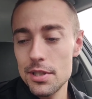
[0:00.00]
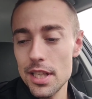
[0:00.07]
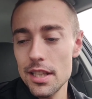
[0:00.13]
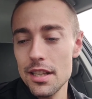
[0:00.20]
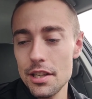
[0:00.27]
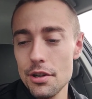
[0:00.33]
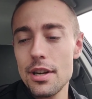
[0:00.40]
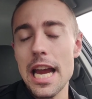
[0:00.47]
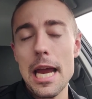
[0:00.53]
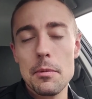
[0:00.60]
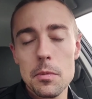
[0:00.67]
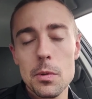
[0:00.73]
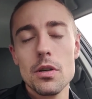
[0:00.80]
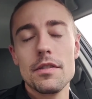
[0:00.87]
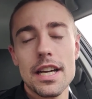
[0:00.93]
I'm saying that you're
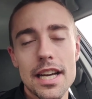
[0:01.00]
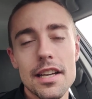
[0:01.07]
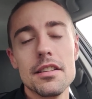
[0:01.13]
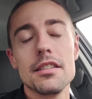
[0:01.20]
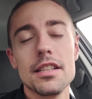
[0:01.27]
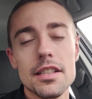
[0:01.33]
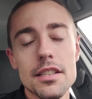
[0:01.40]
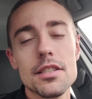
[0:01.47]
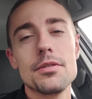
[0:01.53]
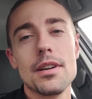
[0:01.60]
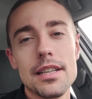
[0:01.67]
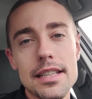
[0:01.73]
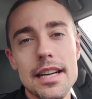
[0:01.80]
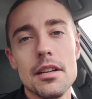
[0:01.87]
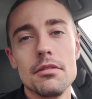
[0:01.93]
capable of handling this
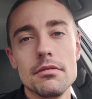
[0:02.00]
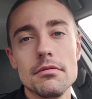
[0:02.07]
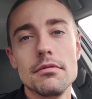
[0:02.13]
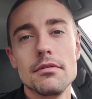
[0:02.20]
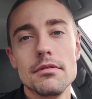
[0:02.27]
right now.